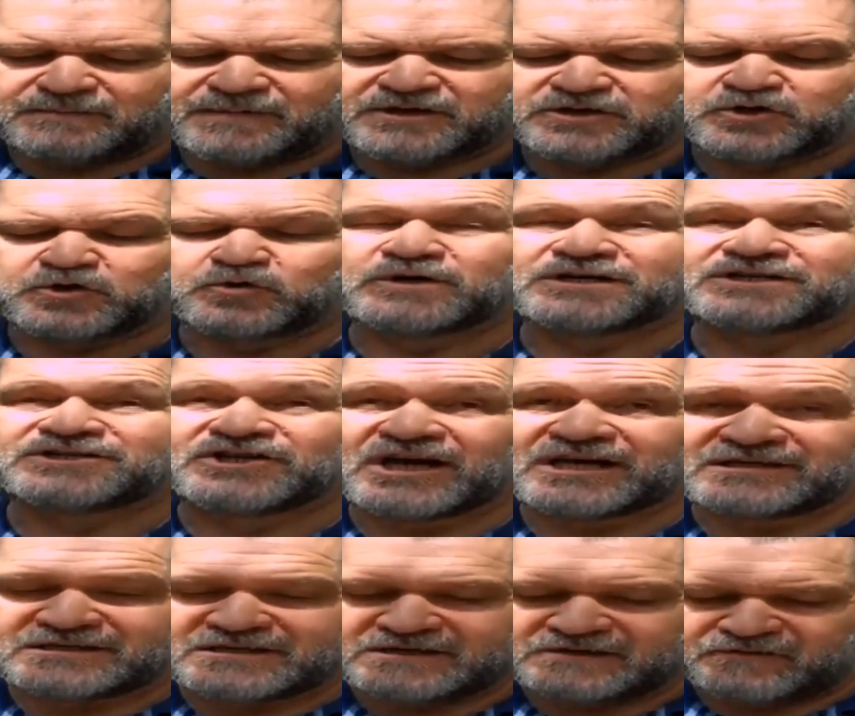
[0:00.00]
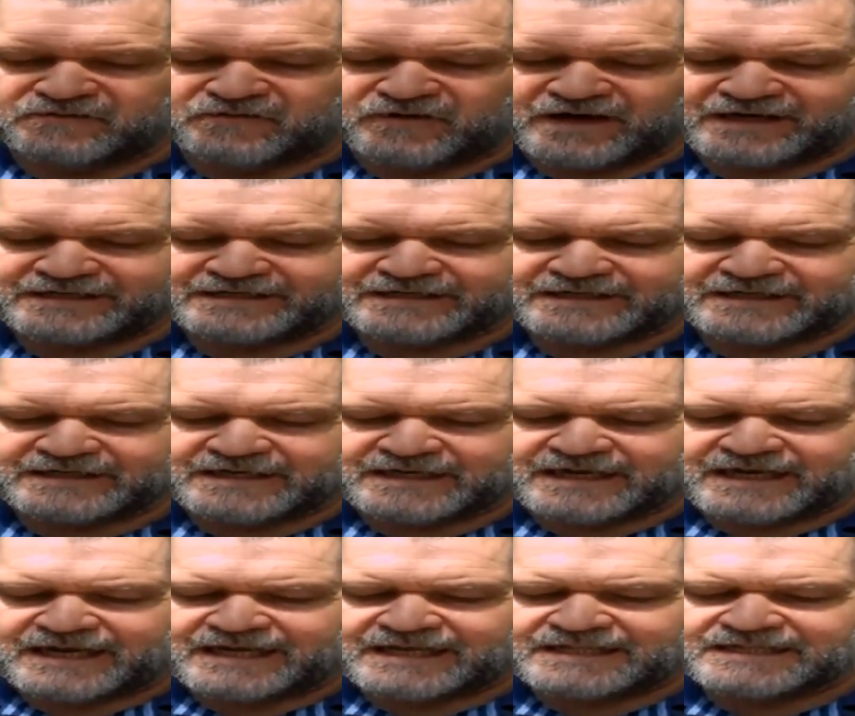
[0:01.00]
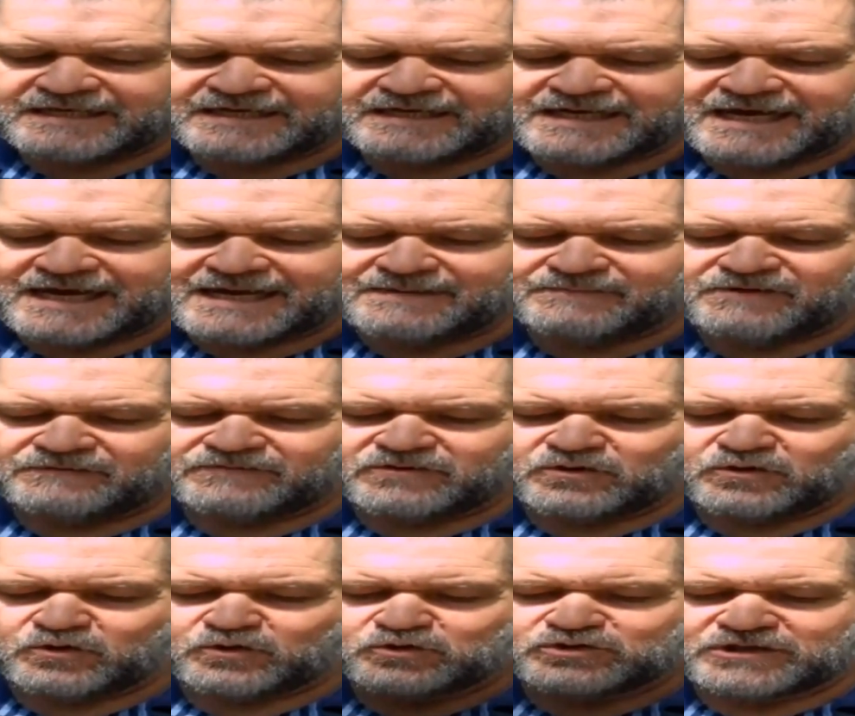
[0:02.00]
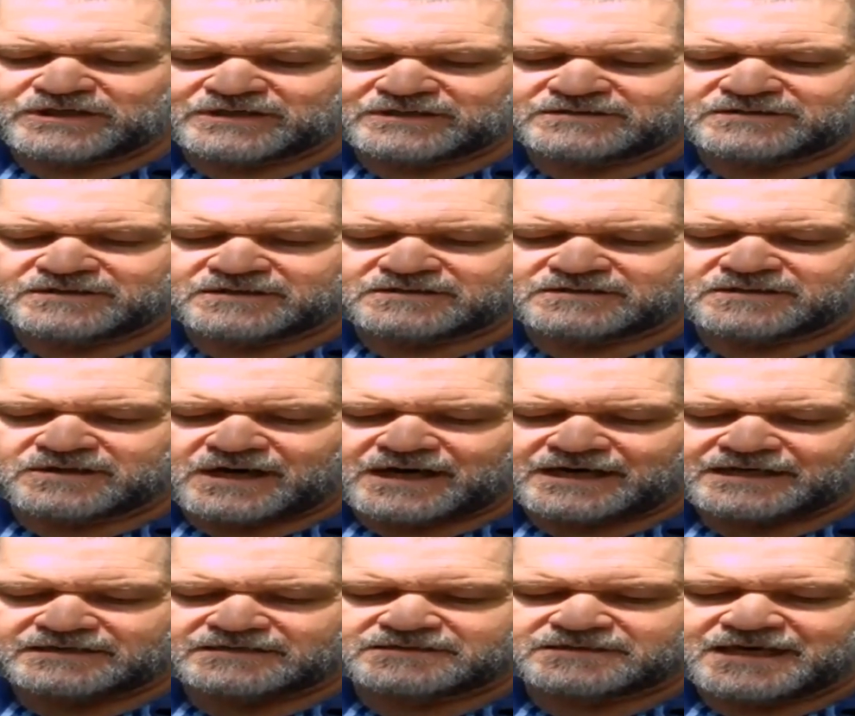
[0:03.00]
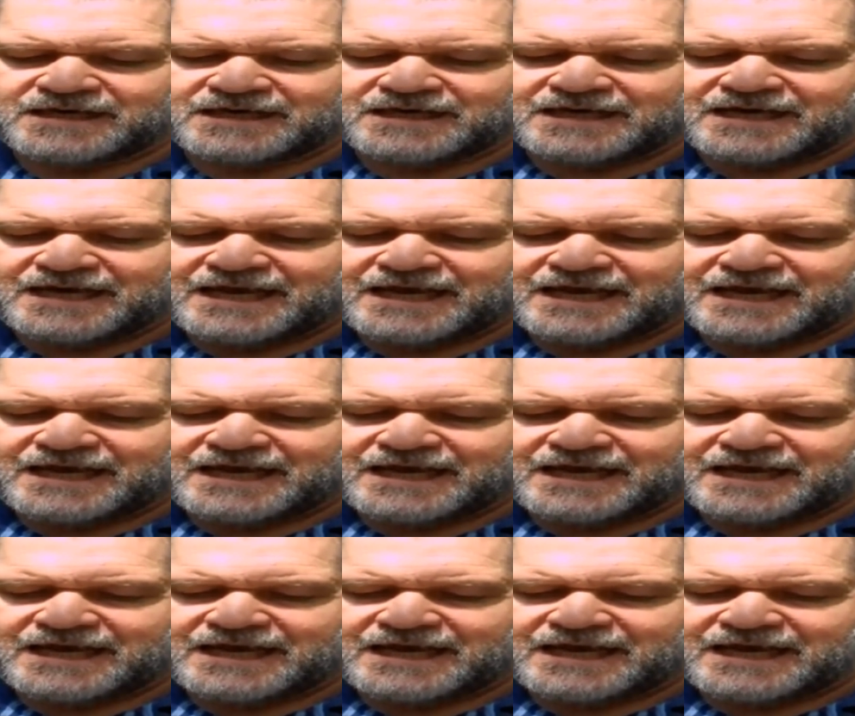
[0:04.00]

but you were justified in the name of the Lord Jesus Christ